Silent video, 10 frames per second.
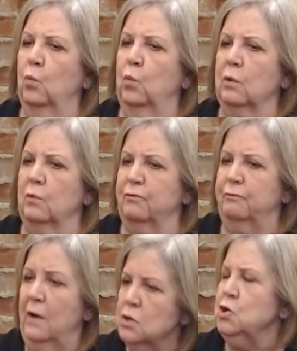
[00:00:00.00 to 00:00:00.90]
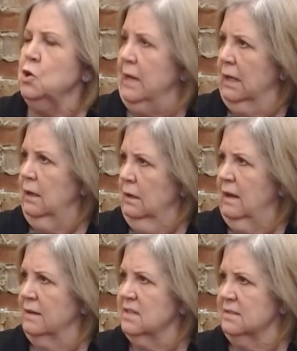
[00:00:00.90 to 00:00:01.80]
we're functioning
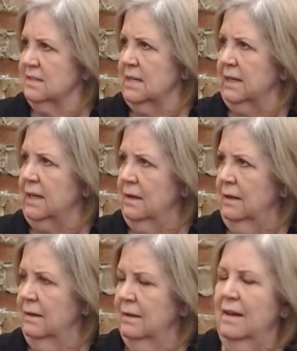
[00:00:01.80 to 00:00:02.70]
as a city,